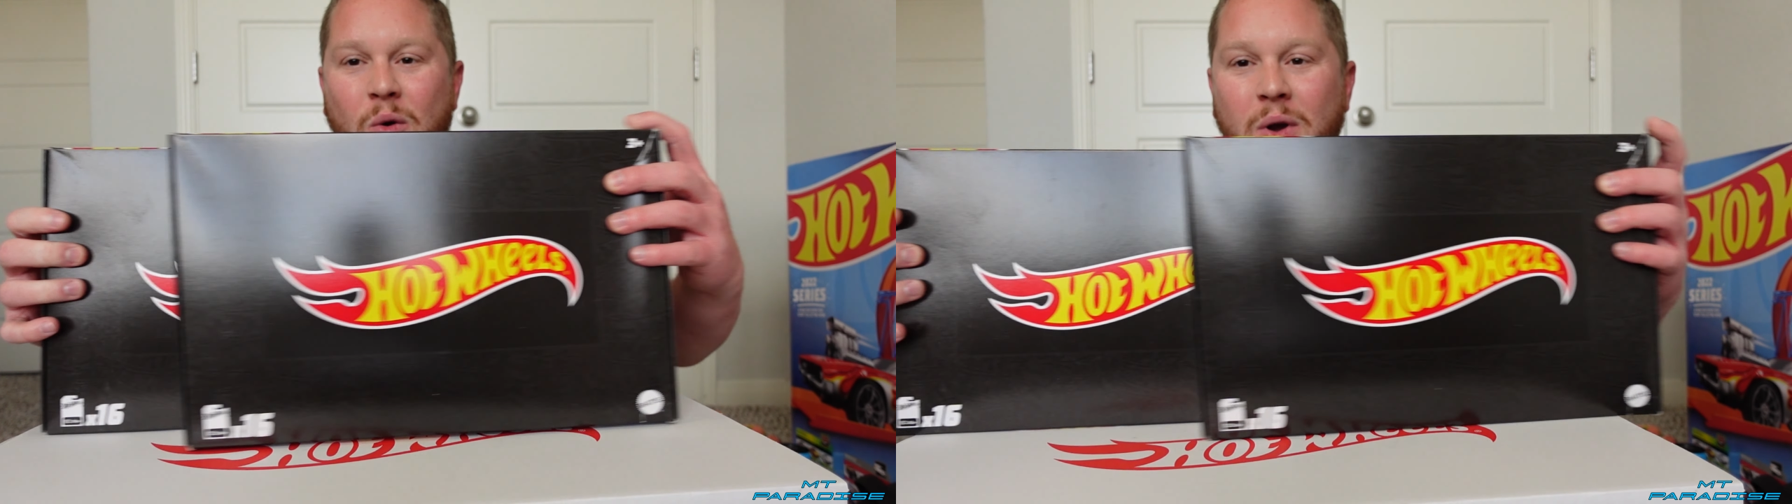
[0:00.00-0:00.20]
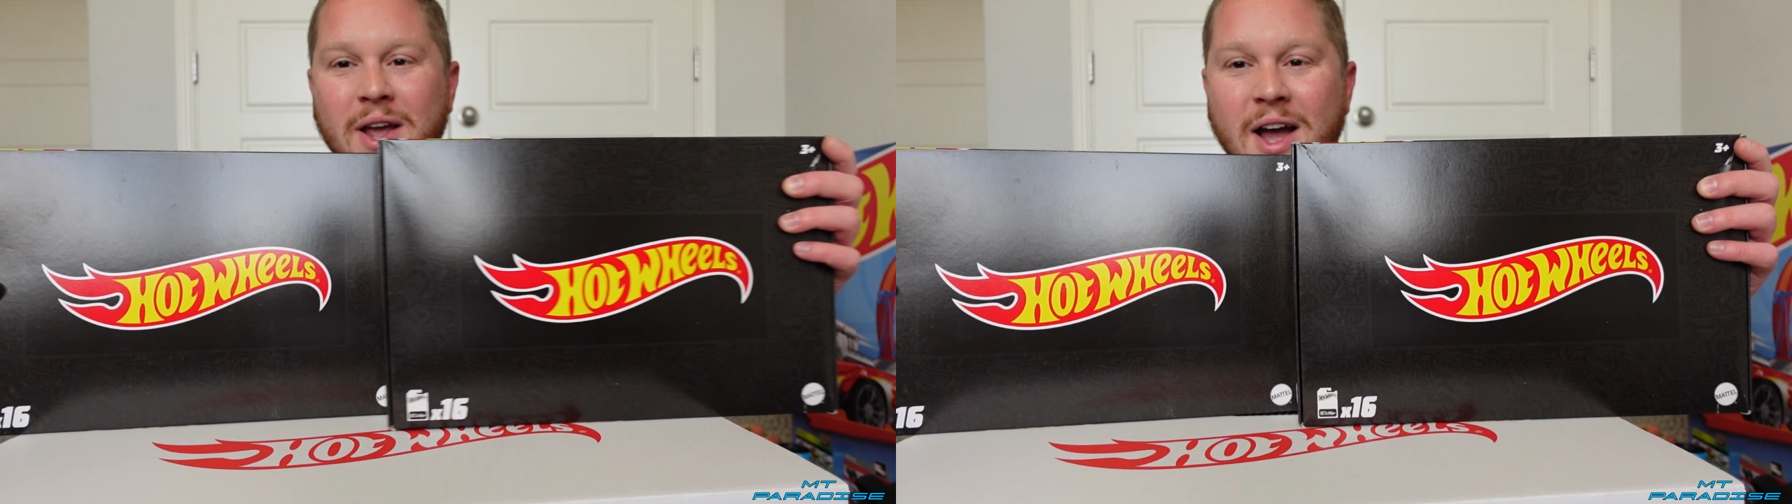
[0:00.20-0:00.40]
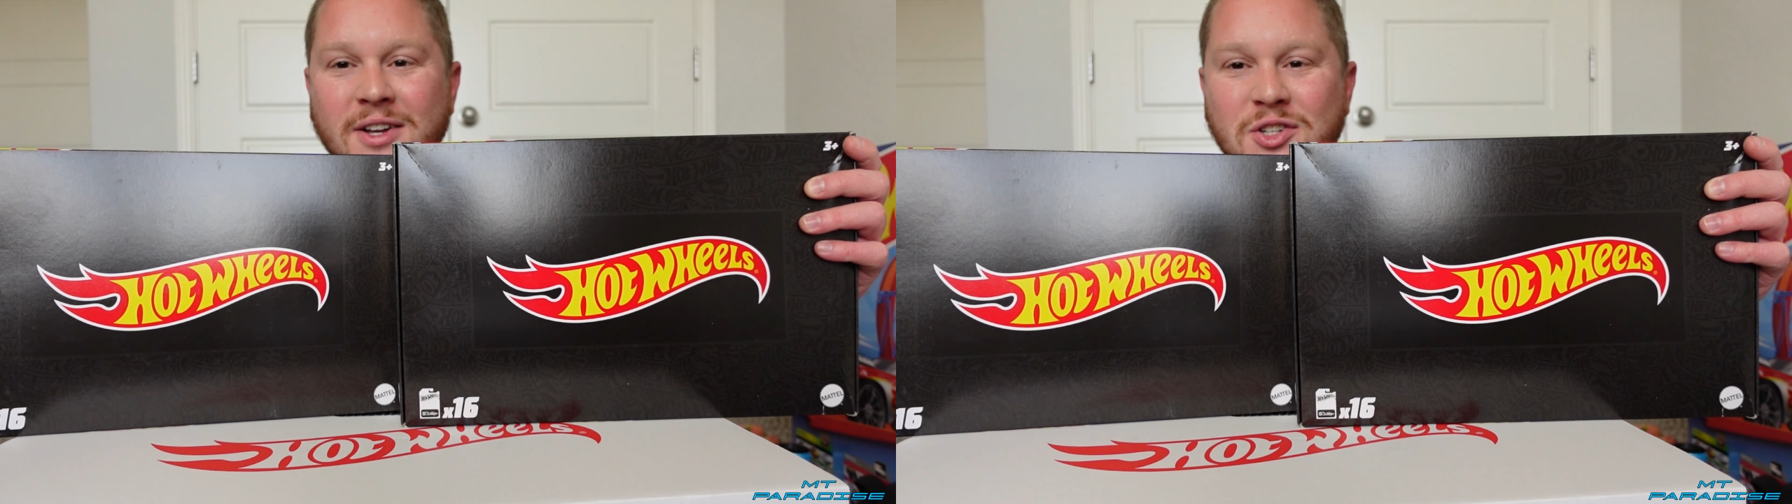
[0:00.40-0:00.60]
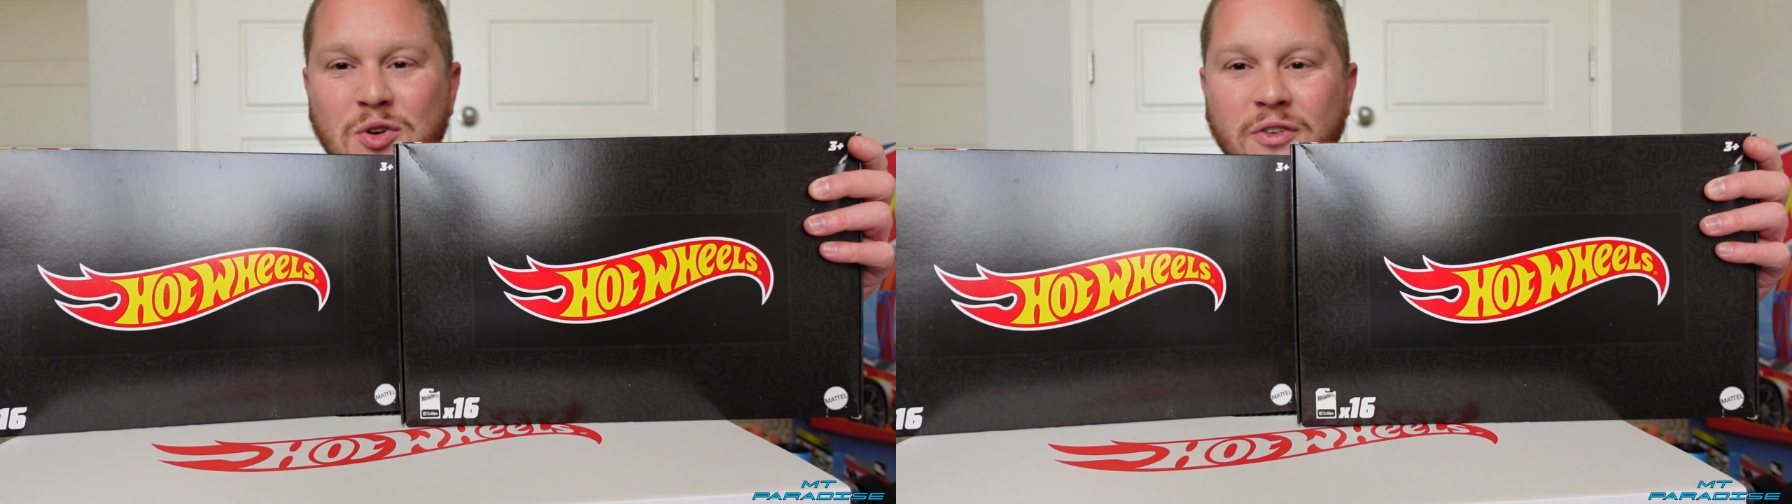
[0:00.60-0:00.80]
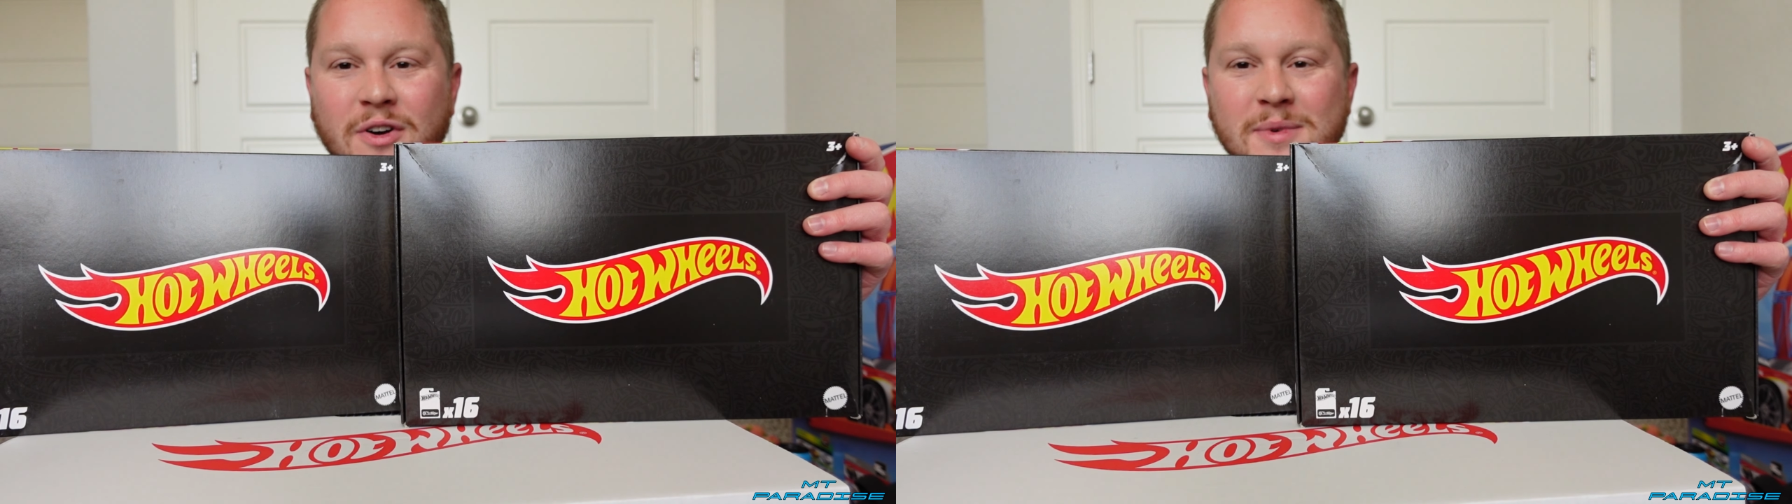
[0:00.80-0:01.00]
We got
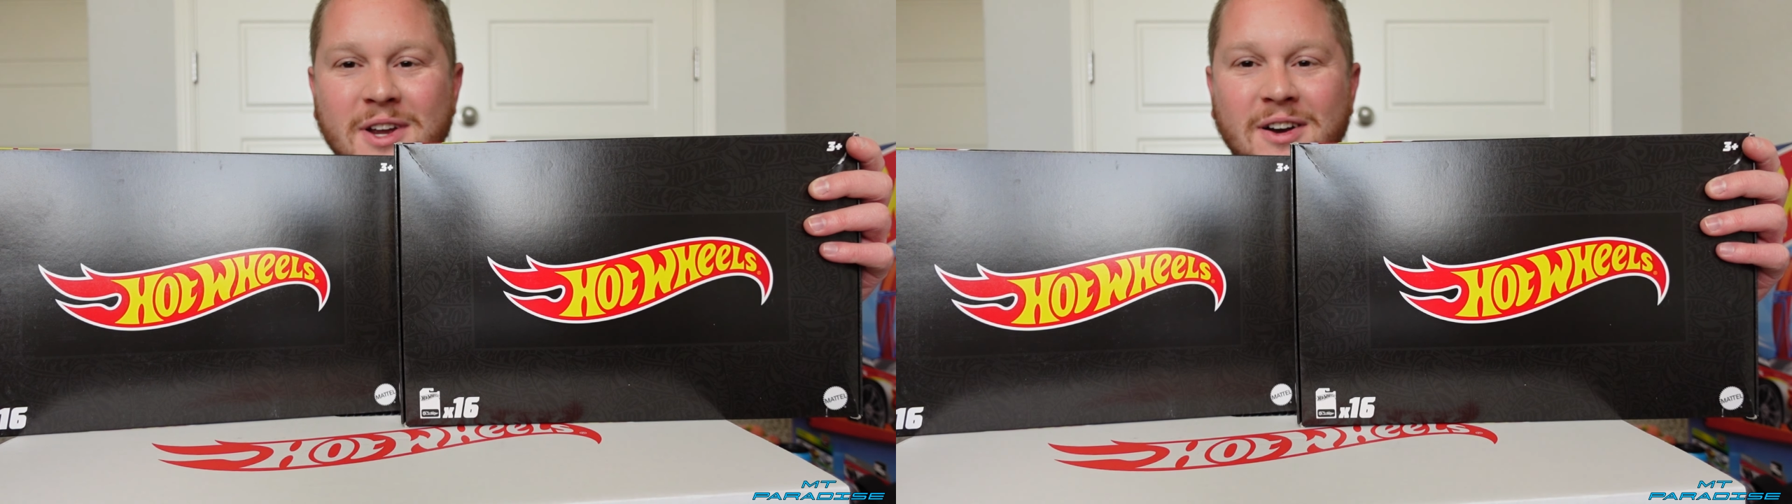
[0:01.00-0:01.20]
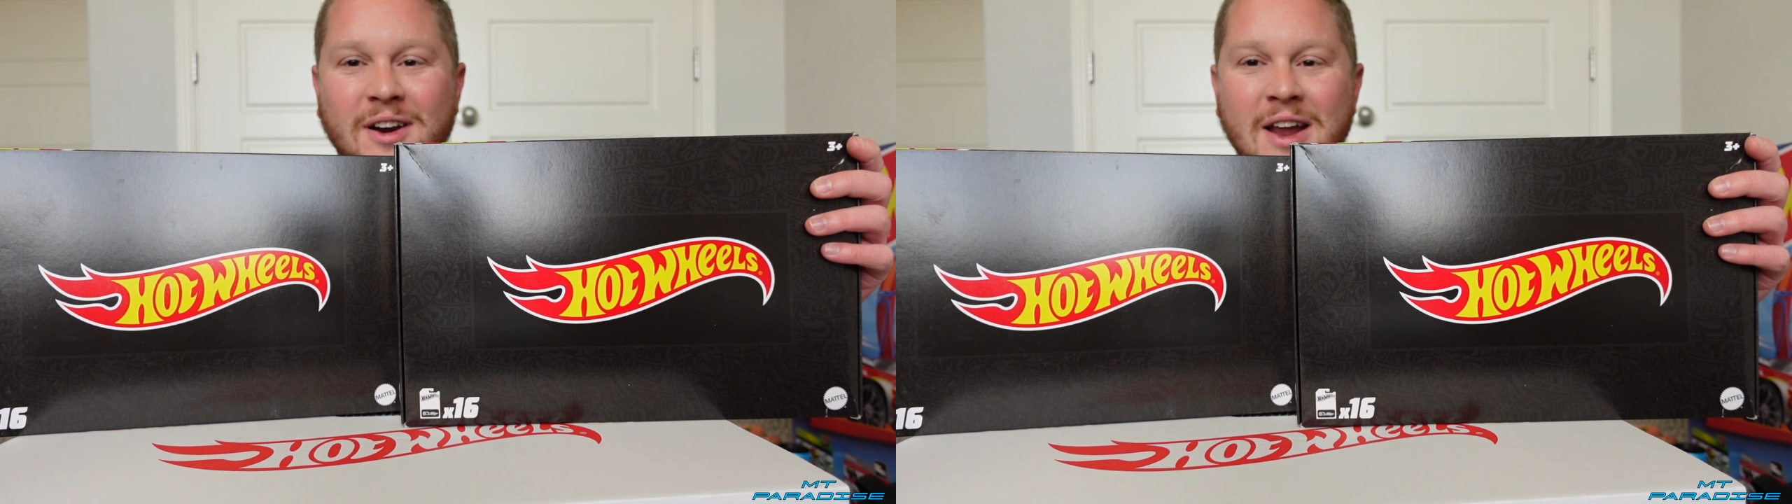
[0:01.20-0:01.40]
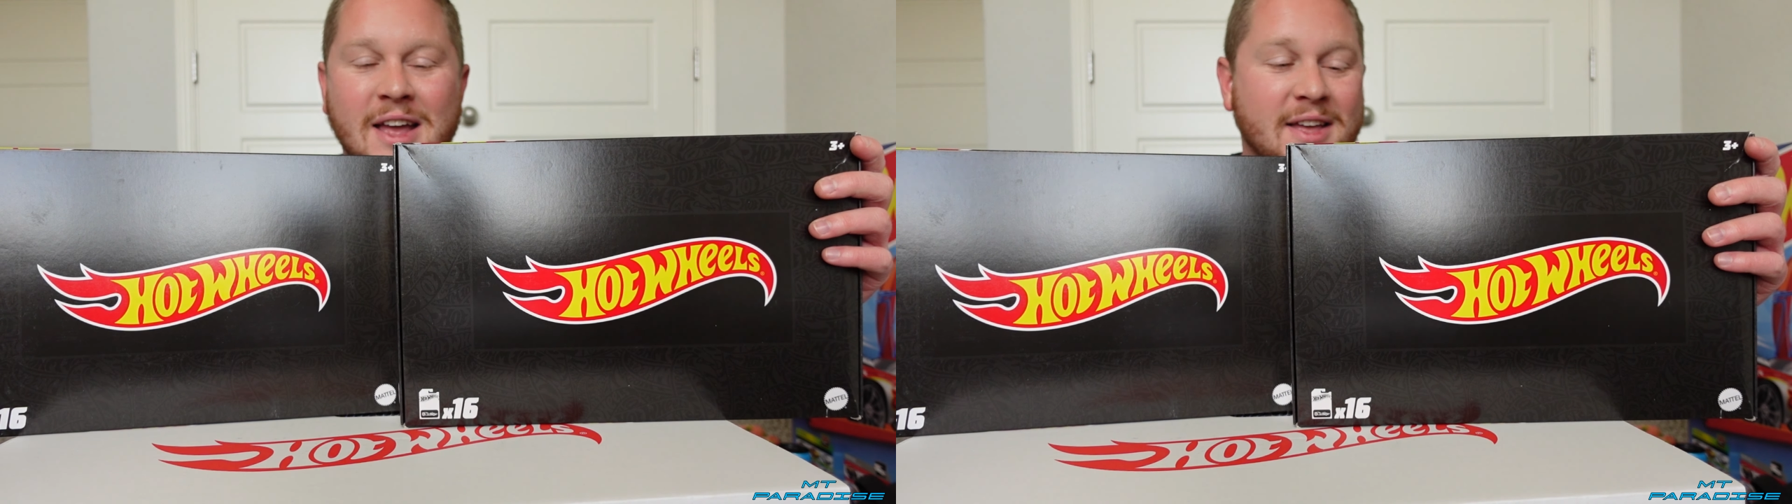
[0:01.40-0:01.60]
two of them here.